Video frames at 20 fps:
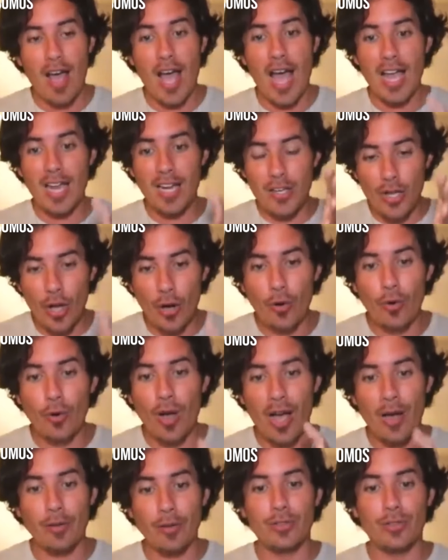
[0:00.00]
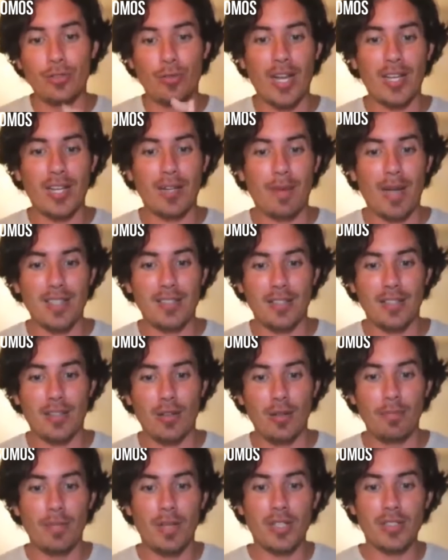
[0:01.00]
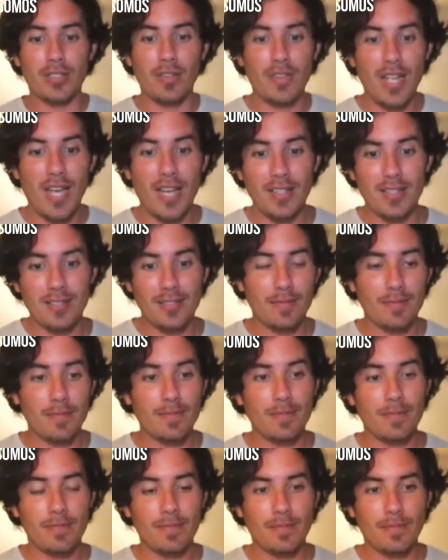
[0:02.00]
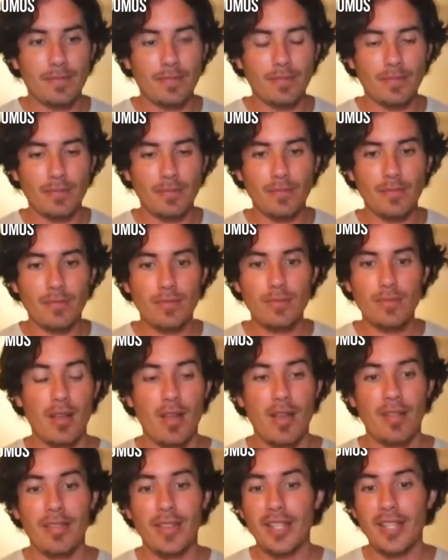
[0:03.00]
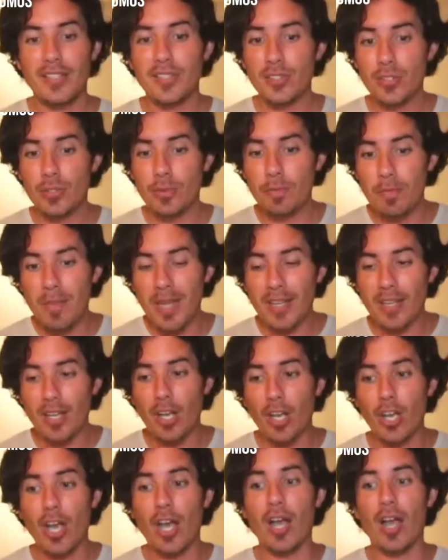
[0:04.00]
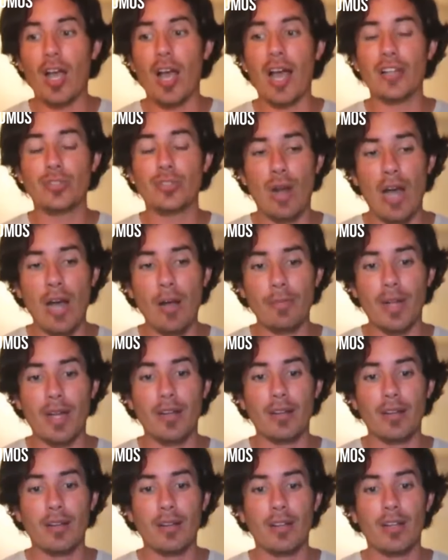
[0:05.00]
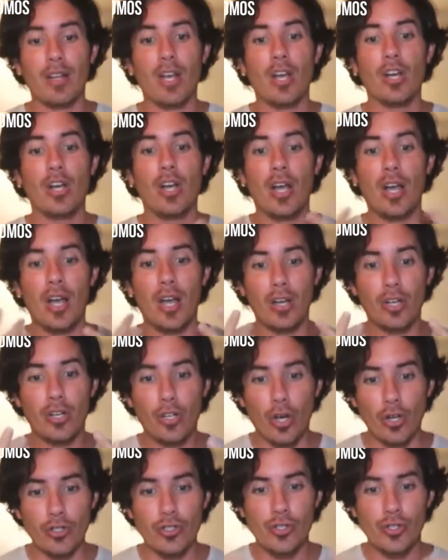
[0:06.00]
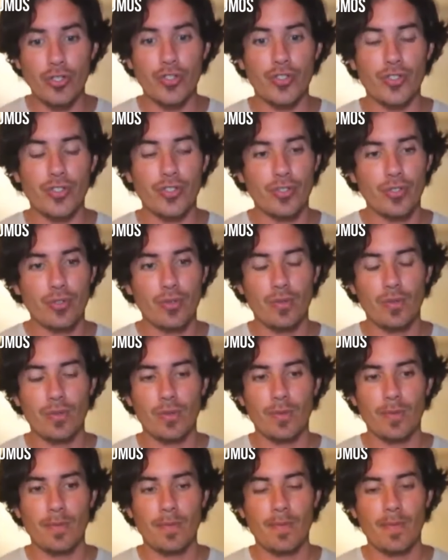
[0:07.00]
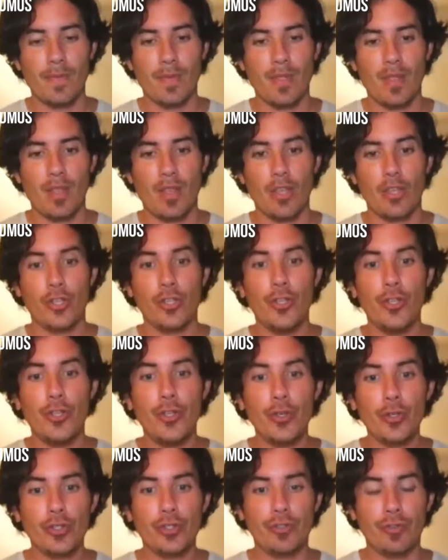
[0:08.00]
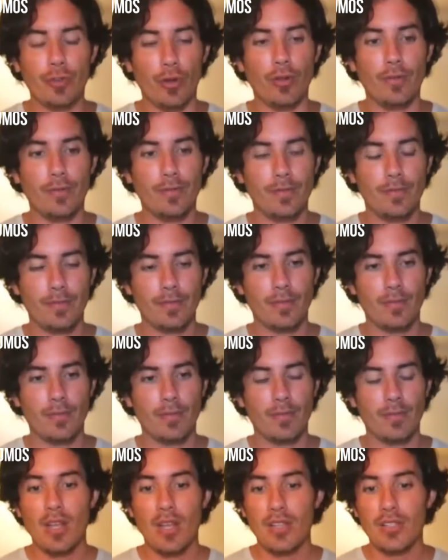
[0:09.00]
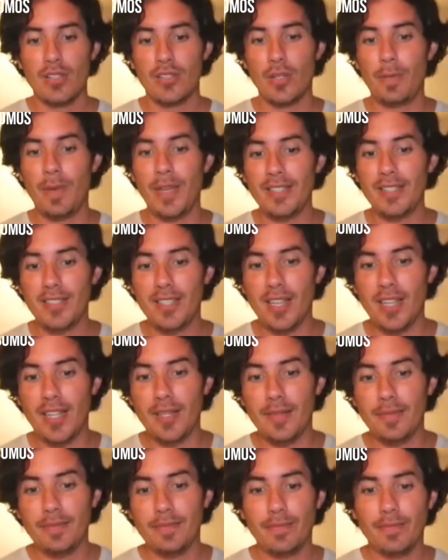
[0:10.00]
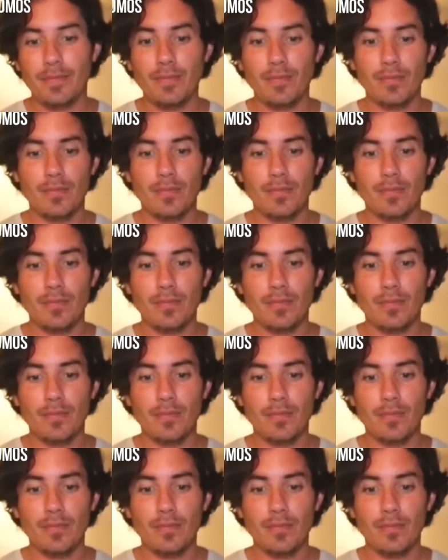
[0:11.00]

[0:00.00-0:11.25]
I know how to ride a bicycle because of that. That's to make a trauma conscious, useful. So basically,